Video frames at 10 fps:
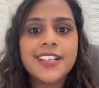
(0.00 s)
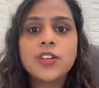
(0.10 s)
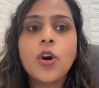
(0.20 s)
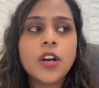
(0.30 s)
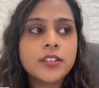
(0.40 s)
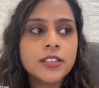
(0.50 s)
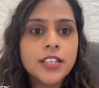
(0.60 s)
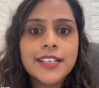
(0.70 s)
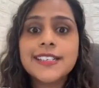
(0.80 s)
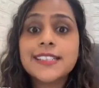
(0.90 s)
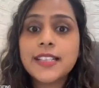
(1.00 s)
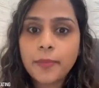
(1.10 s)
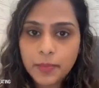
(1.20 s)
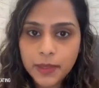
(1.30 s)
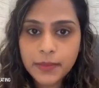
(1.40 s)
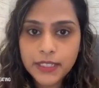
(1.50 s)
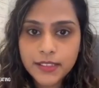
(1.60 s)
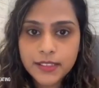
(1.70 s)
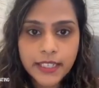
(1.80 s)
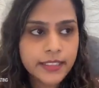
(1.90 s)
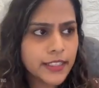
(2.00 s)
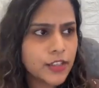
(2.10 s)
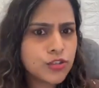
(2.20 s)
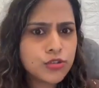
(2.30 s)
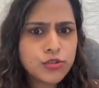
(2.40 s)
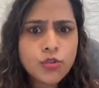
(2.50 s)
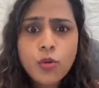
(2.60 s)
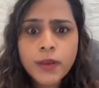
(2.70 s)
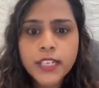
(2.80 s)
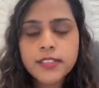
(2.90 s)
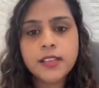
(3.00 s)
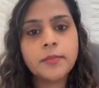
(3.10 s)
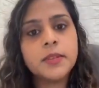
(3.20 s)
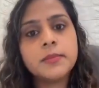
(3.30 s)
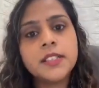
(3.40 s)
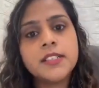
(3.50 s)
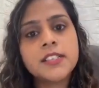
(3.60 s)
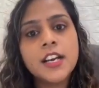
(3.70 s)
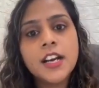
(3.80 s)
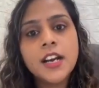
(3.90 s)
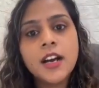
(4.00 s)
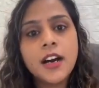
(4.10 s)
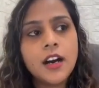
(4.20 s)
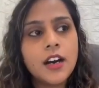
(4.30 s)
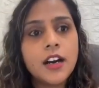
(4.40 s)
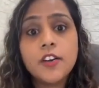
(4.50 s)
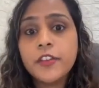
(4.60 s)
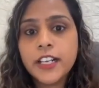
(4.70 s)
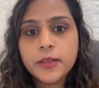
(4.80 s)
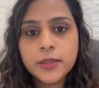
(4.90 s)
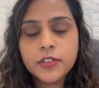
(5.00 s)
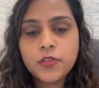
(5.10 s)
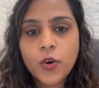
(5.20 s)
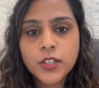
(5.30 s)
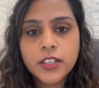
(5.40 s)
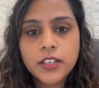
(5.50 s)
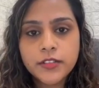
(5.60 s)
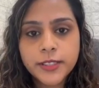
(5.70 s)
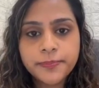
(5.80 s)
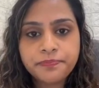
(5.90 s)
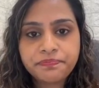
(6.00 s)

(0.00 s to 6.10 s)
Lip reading: and not supplements. Like, there are so many supplements available for the liver,